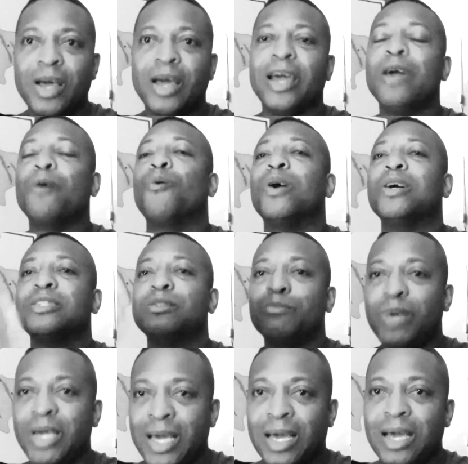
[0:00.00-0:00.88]
It was
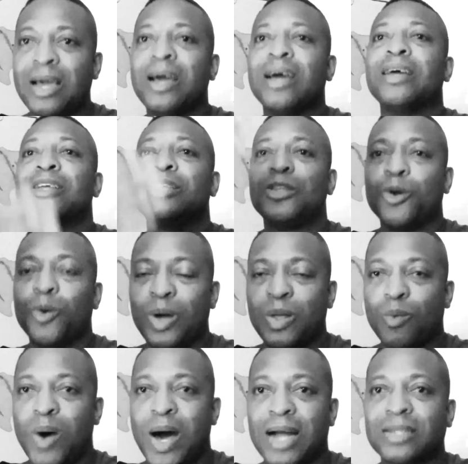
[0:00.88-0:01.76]
me
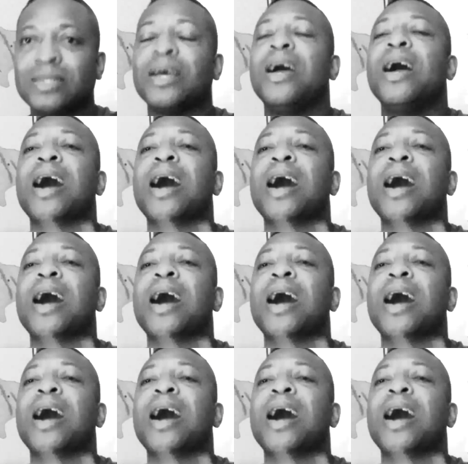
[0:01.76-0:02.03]
doing what?